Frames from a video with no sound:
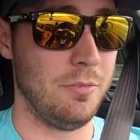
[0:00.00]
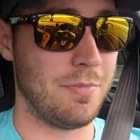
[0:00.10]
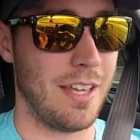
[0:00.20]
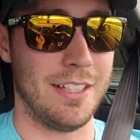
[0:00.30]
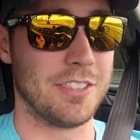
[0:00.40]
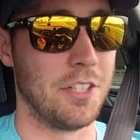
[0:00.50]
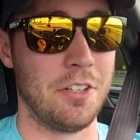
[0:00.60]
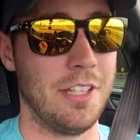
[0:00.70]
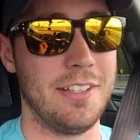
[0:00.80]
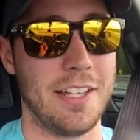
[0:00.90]
and it's
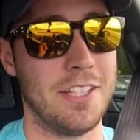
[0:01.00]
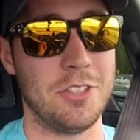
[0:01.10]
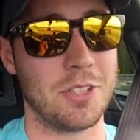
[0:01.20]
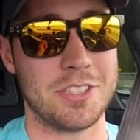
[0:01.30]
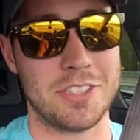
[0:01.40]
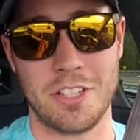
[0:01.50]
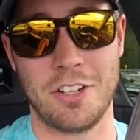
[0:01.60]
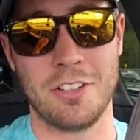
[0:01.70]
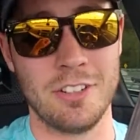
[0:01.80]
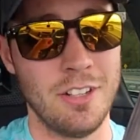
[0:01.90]
literally like you took a
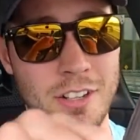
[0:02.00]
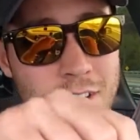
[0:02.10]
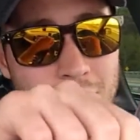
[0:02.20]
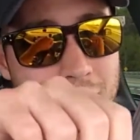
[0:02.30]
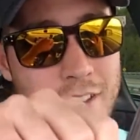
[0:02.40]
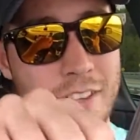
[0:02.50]
sticker and